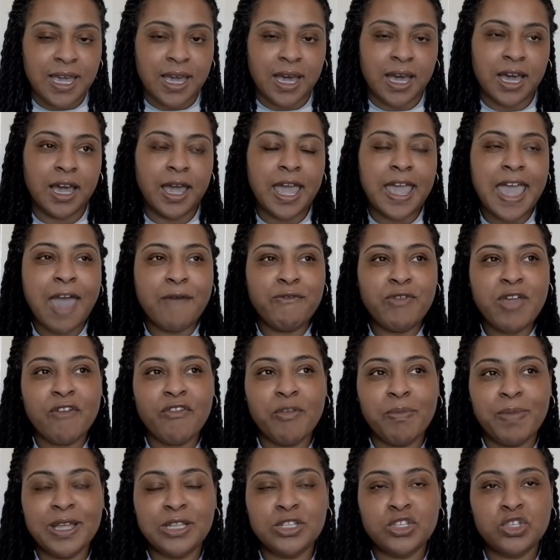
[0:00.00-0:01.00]
Have you
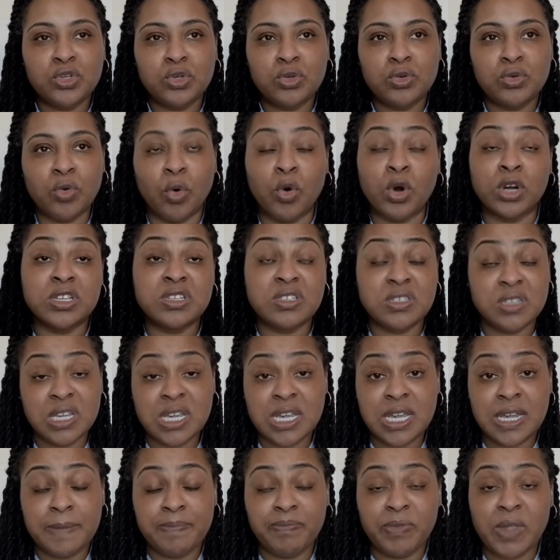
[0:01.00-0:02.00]
ever been to or
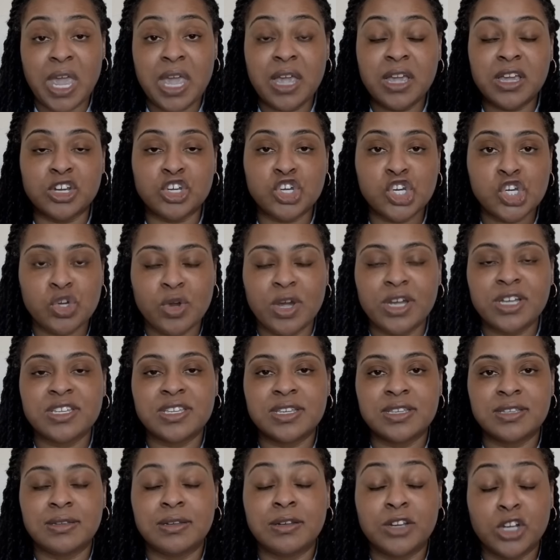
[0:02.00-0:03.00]
seen a
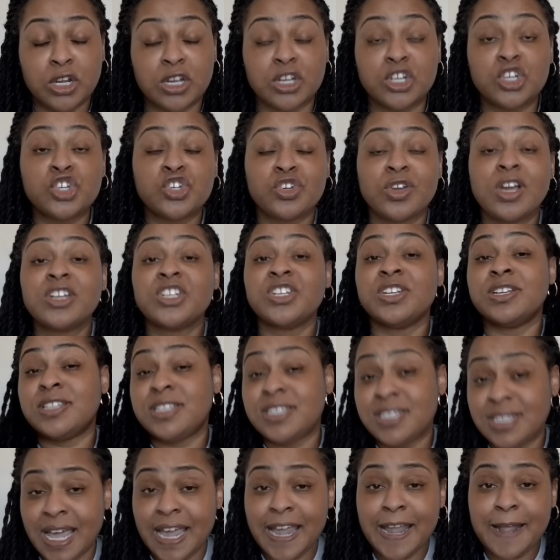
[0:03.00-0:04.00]
construction
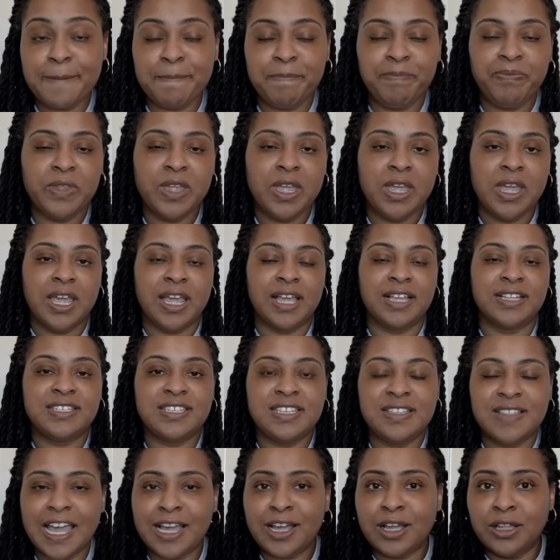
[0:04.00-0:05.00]
site and
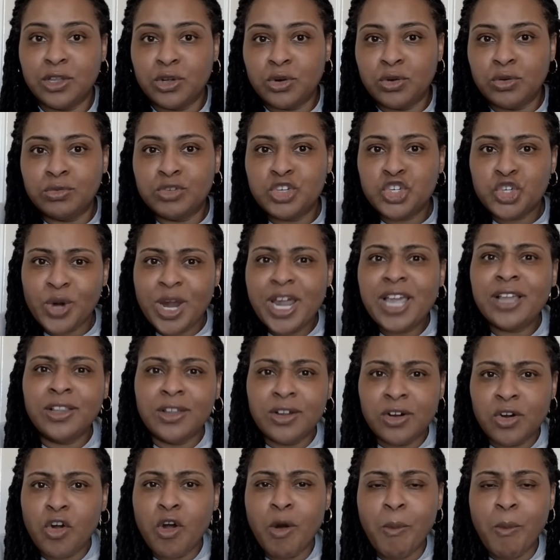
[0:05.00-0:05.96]
see like a little trailer or